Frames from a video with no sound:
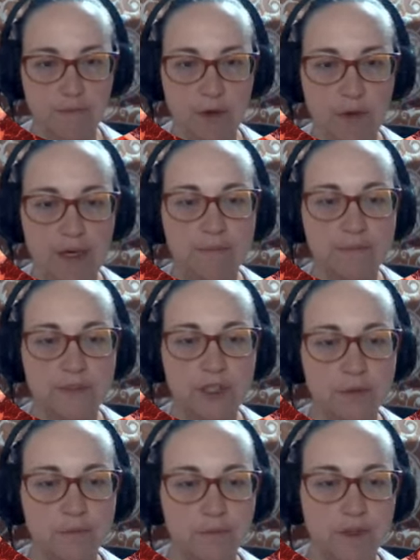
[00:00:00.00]
Okay,
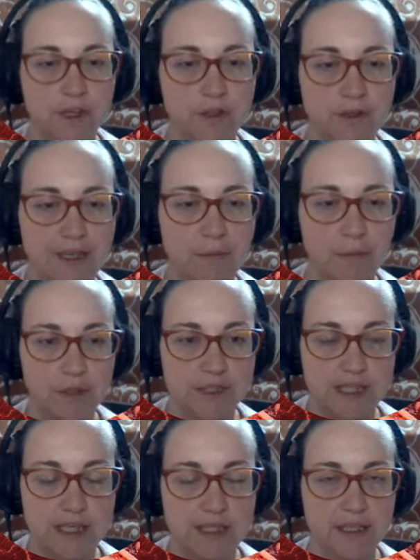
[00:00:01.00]
two ground
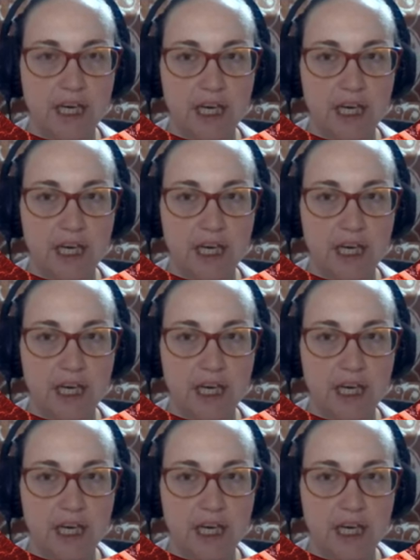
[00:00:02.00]
brisket.